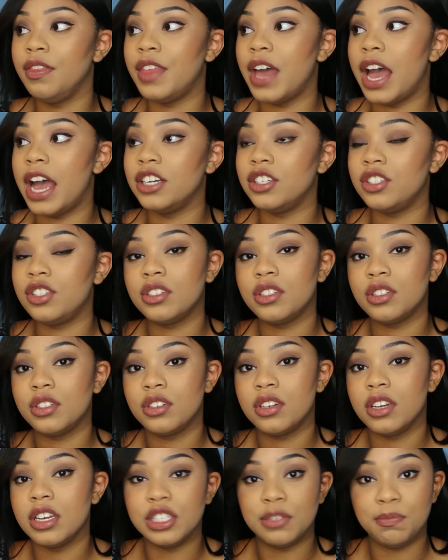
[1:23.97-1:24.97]
that
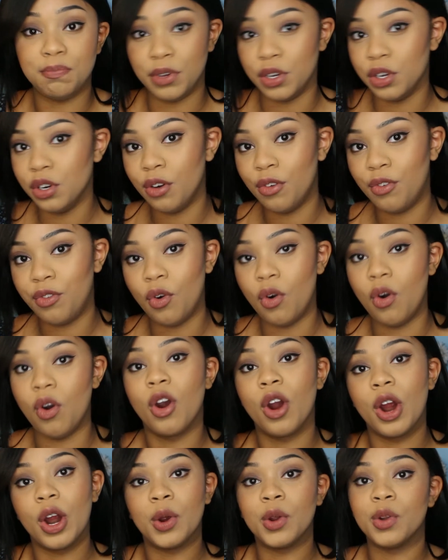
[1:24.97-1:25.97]
is beautiful,
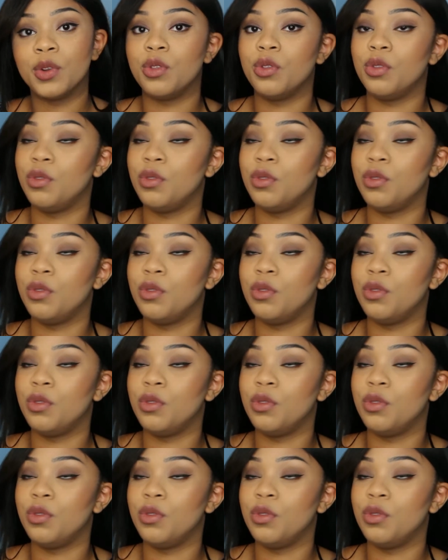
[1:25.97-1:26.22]
or